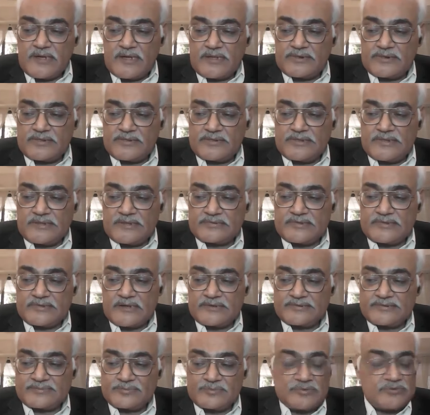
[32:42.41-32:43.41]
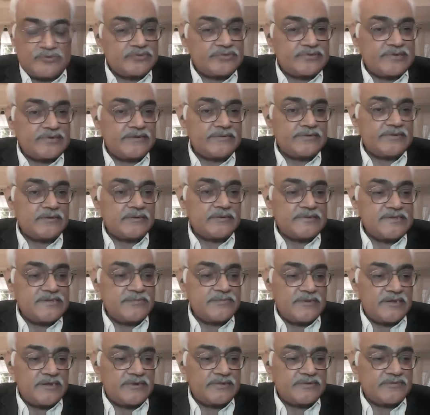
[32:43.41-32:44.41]
and he has asked me to send the
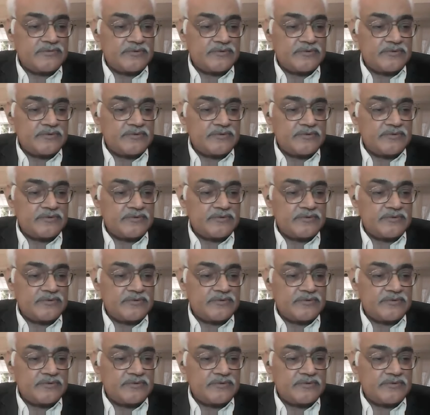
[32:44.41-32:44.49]
email.